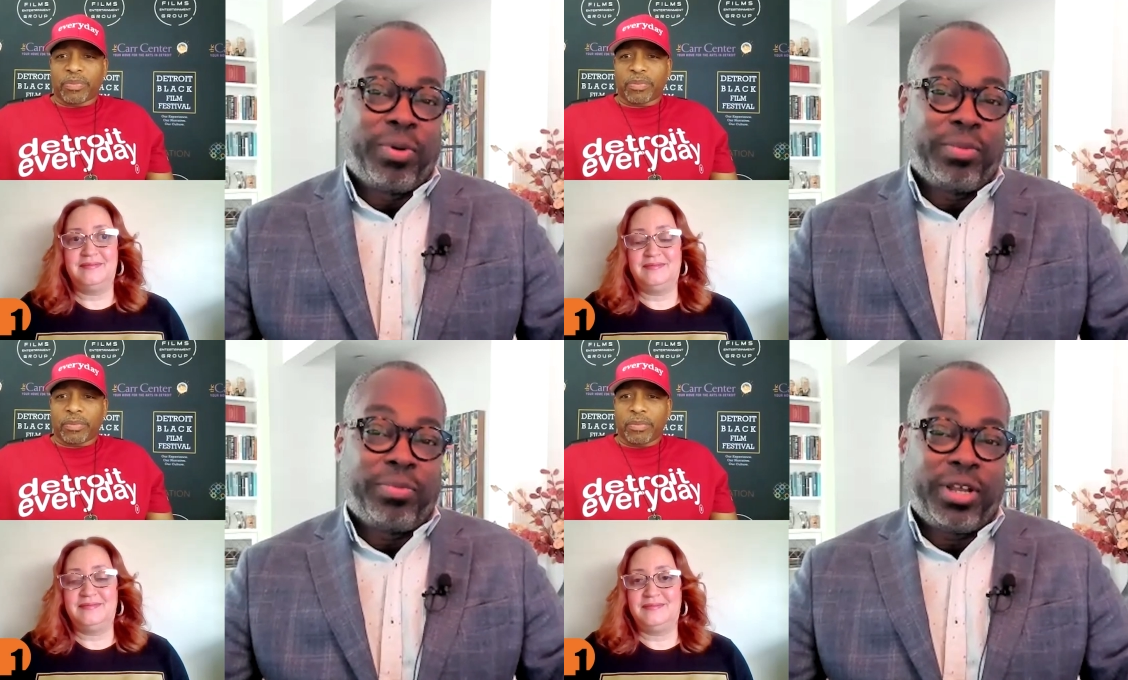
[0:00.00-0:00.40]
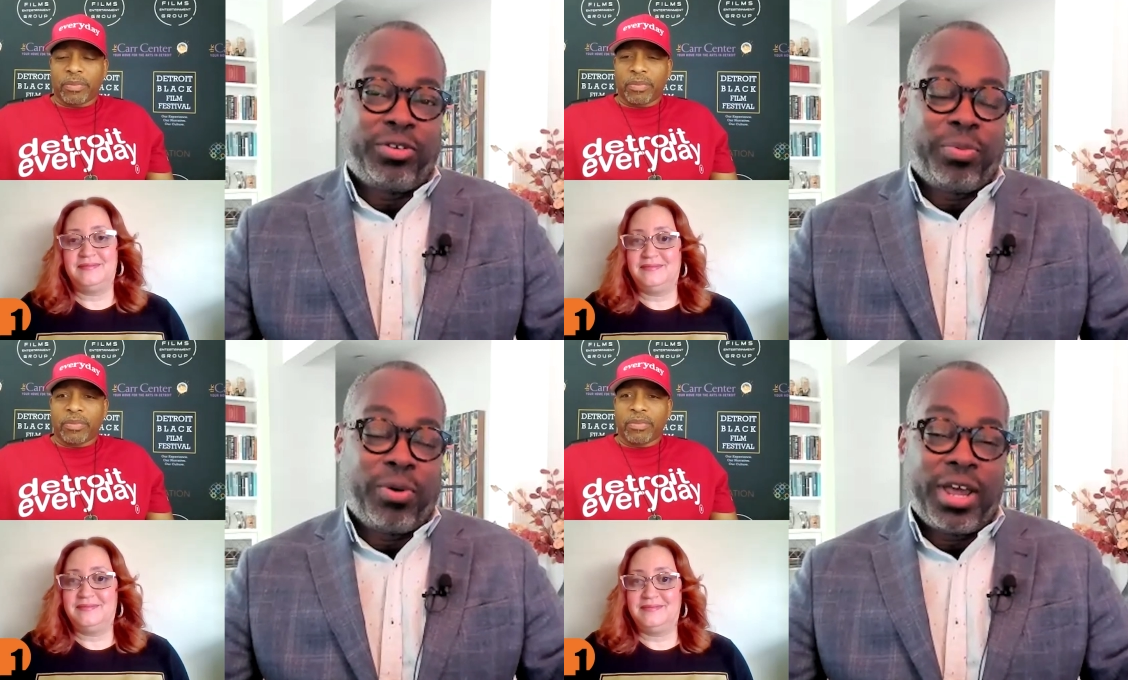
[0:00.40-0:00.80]
Speaker 1: But but
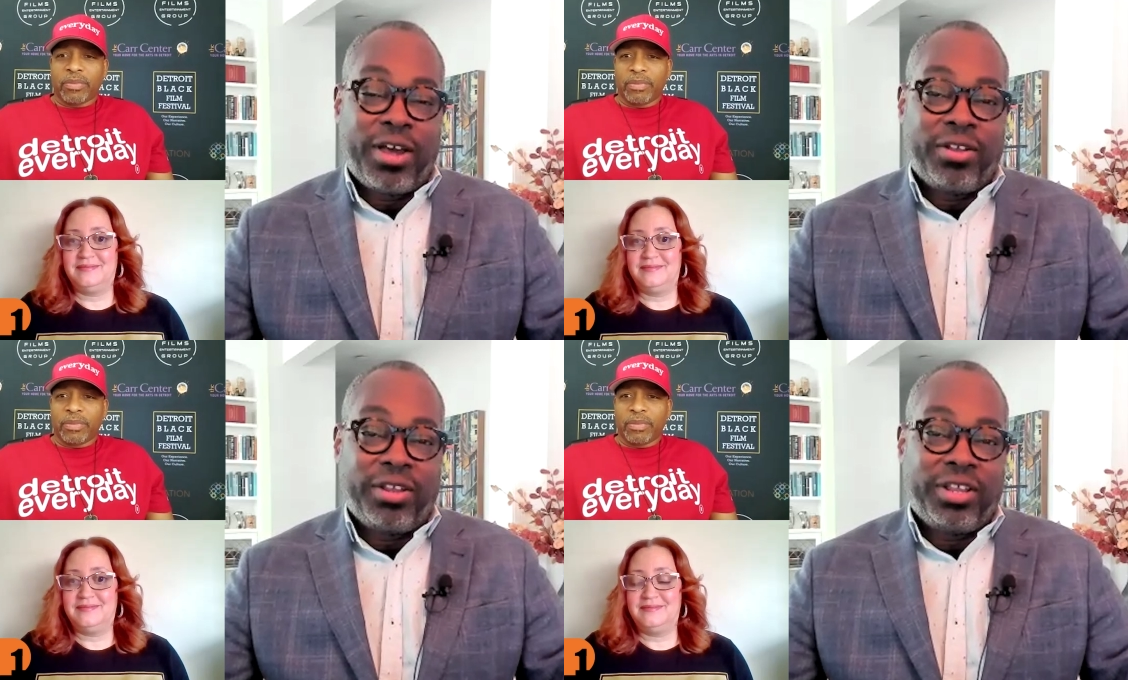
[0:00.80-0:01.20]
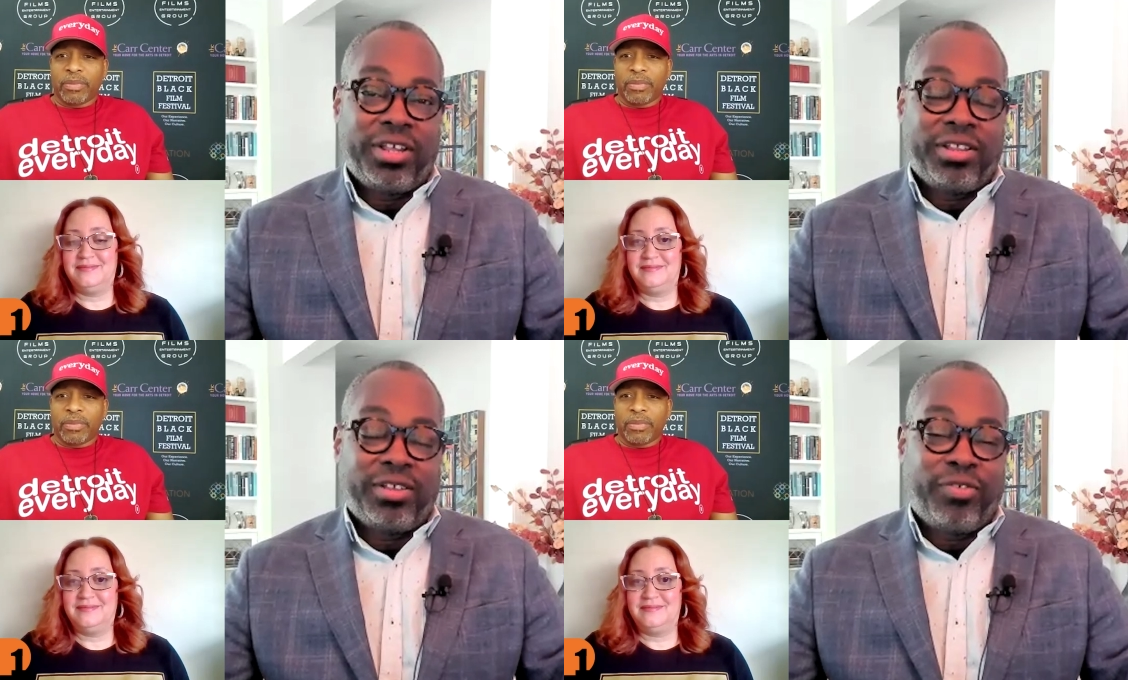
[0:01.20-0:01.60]
as you point out,
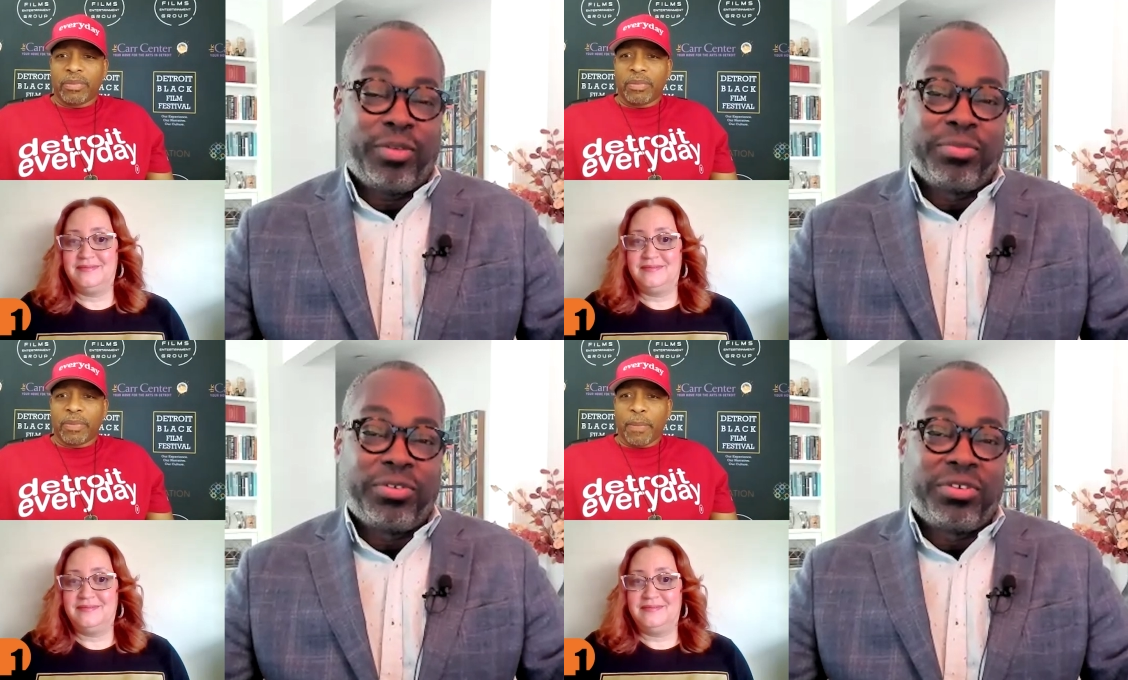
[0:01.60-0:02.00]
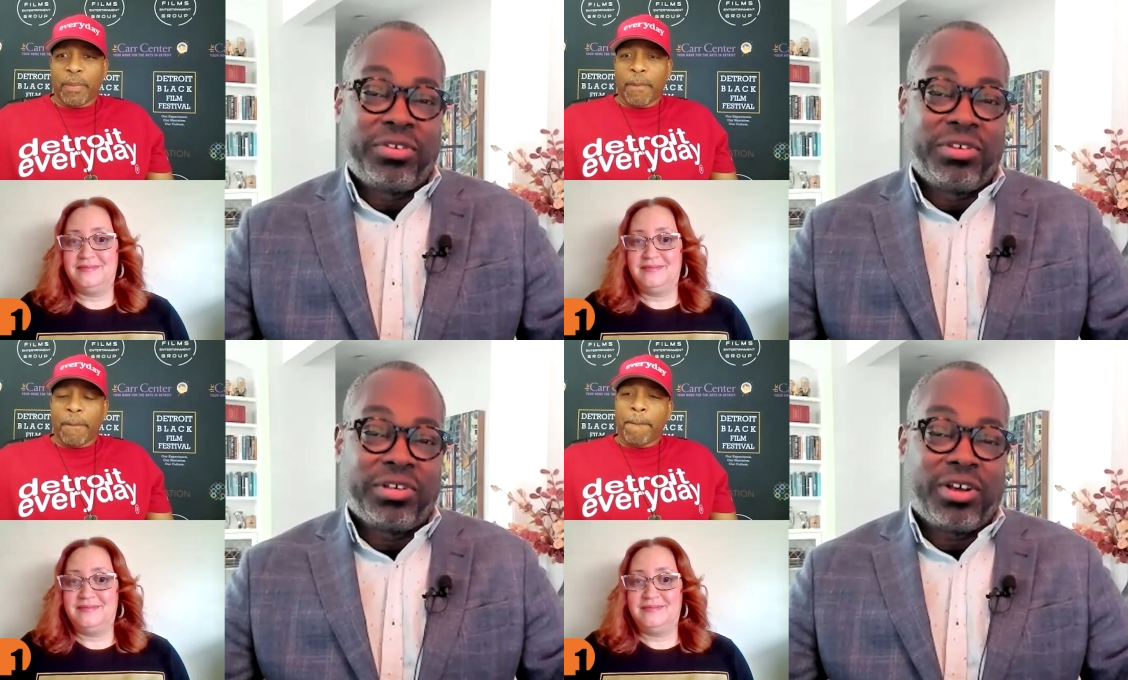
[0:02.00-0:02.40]
the
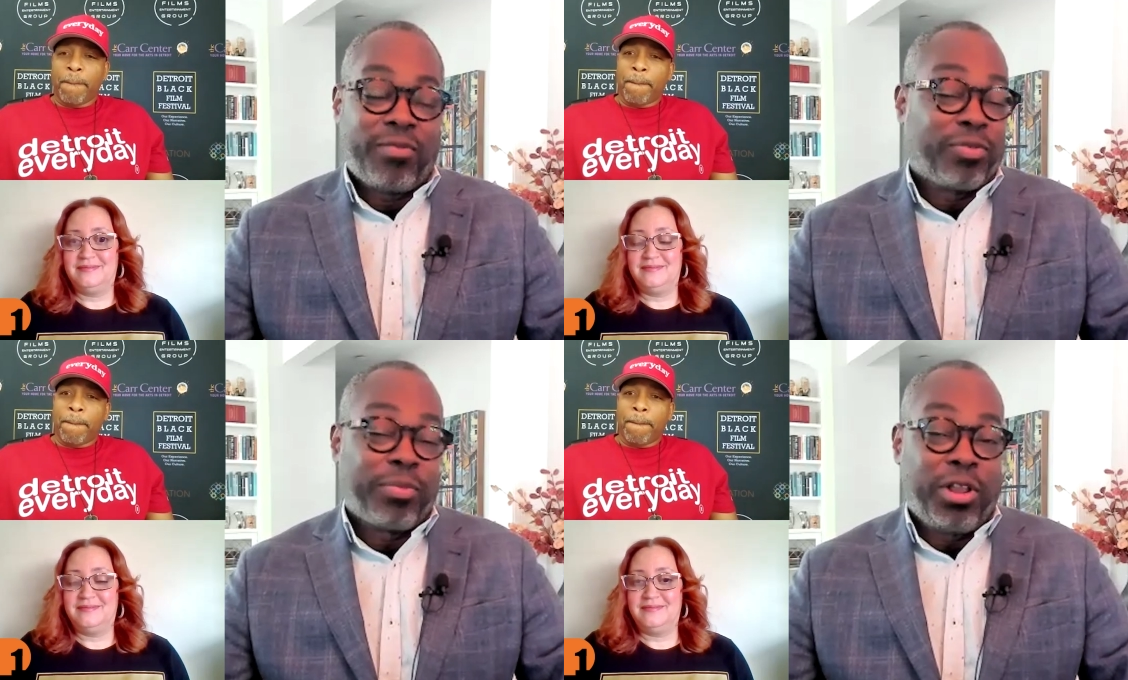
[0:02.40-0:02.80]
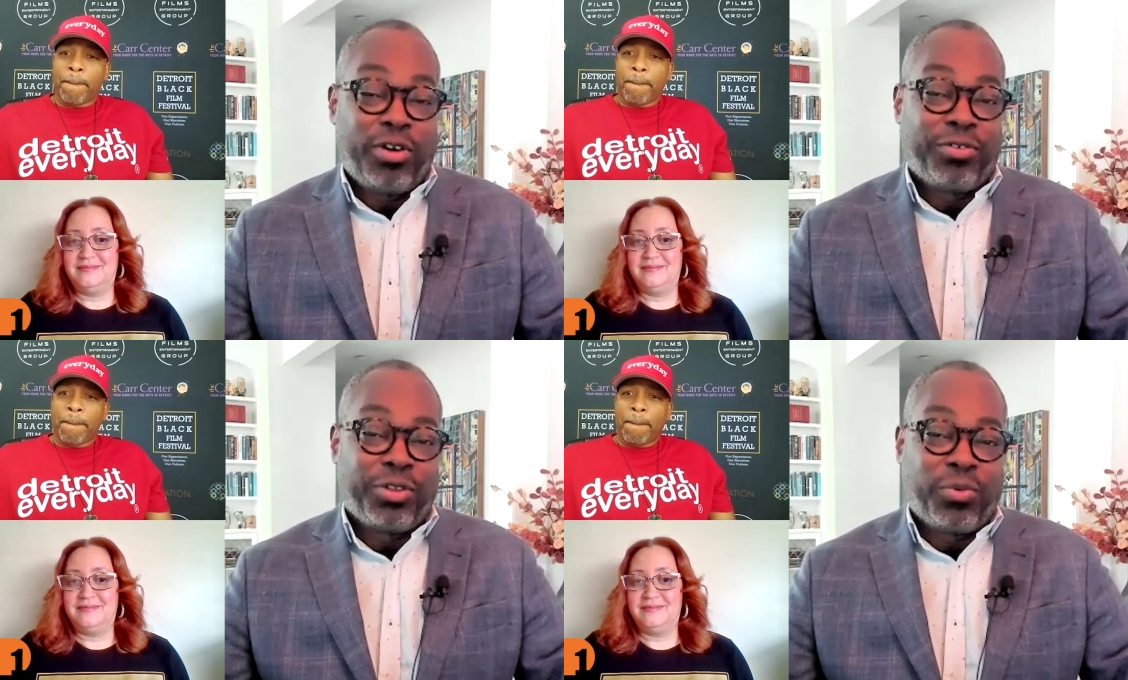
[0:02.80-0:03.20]
films come from
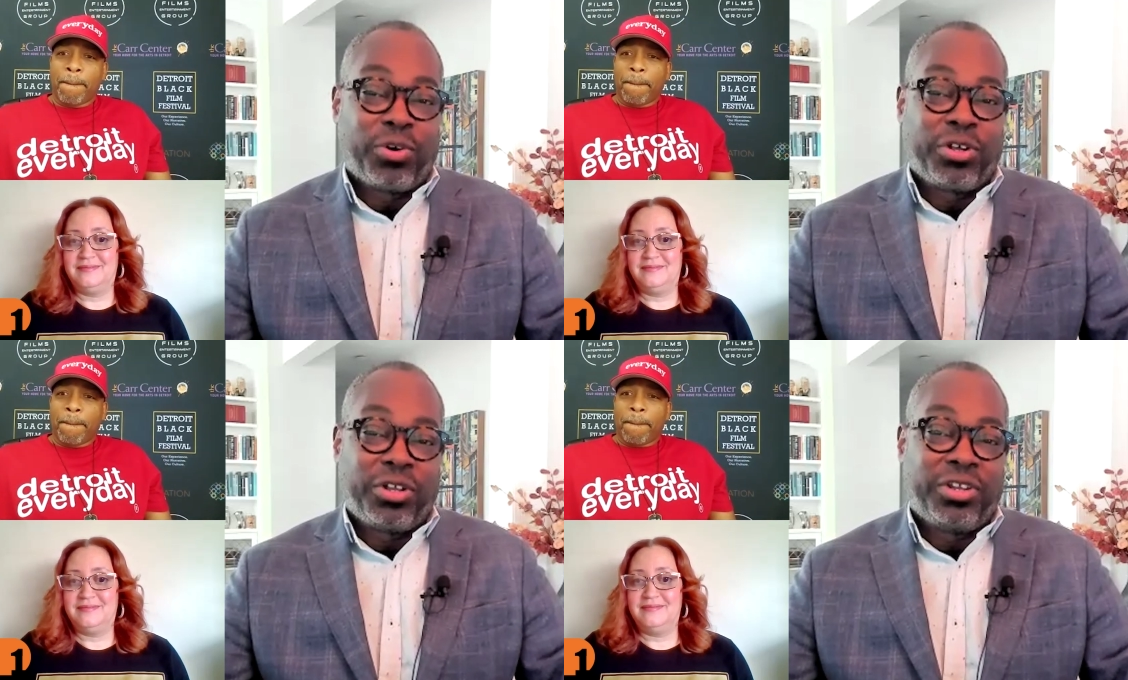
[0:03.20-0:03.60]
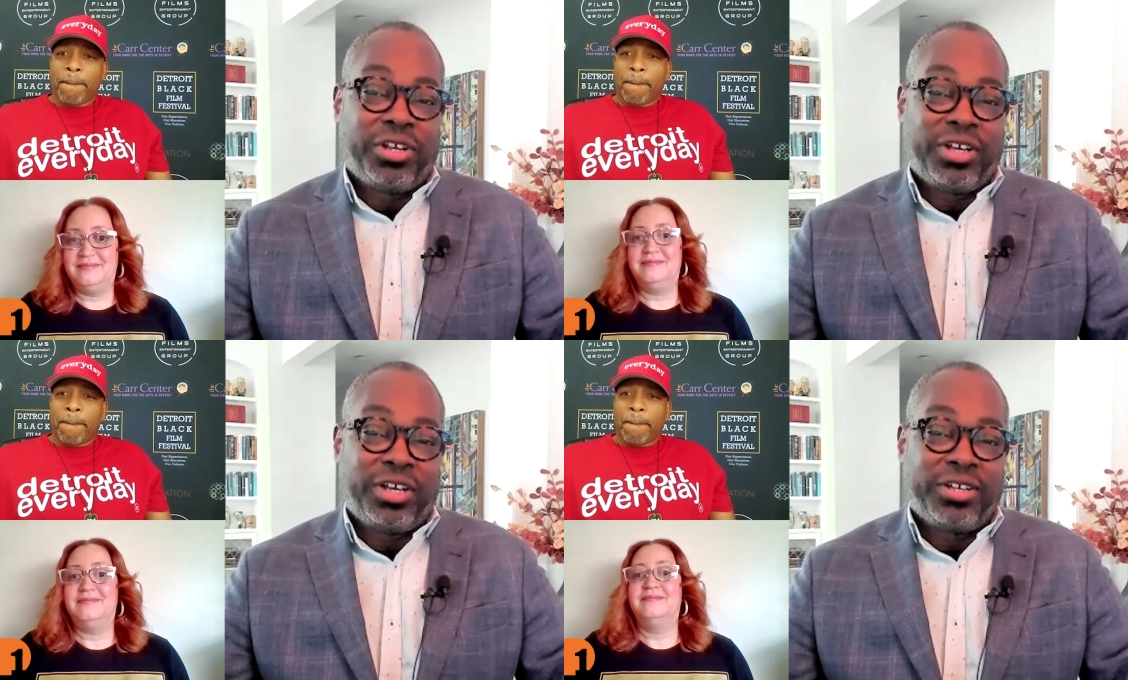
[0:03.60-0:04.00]
all over the world
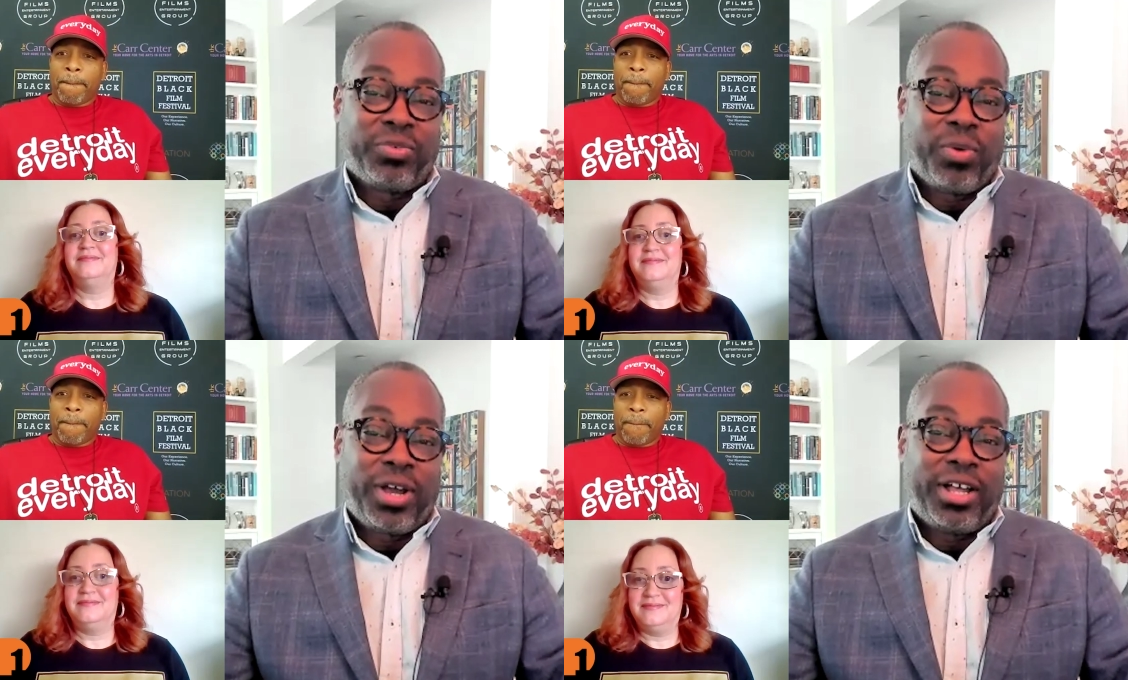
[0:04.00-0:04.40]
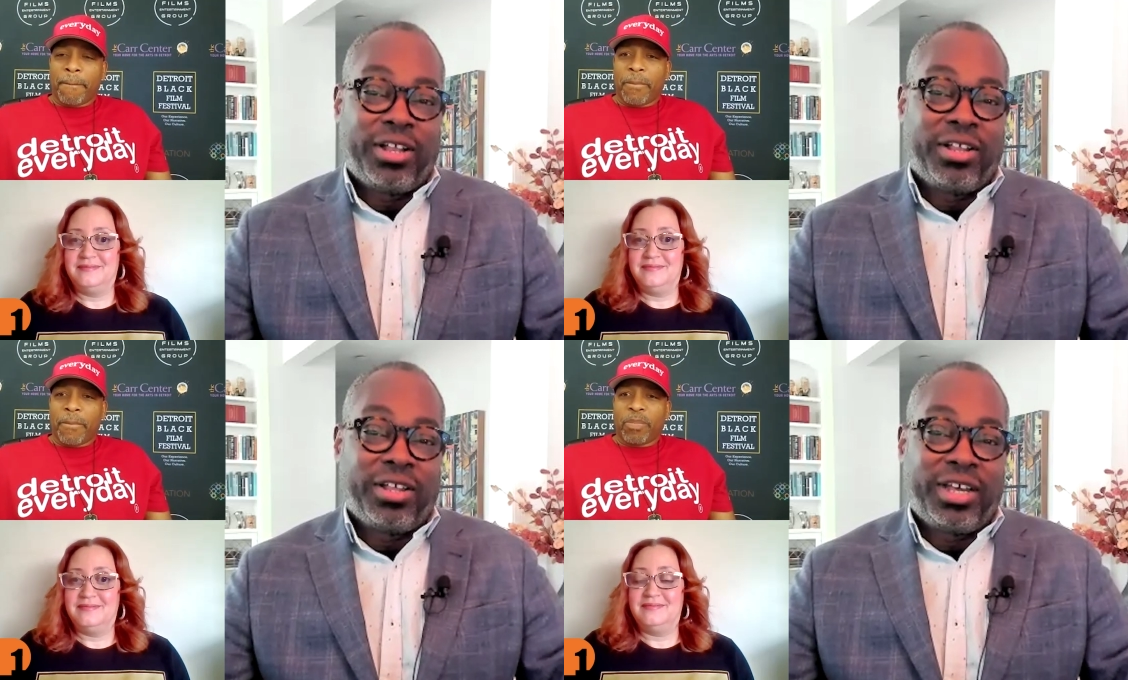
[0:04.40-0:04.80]
uh, as
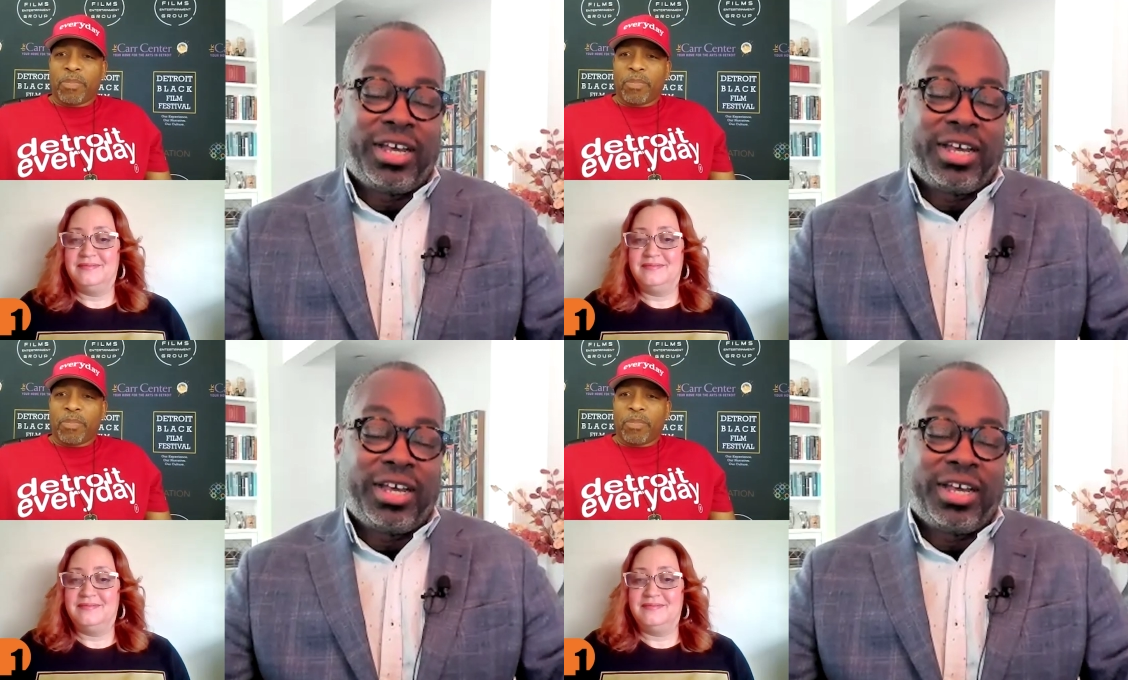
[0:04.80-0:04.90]
well.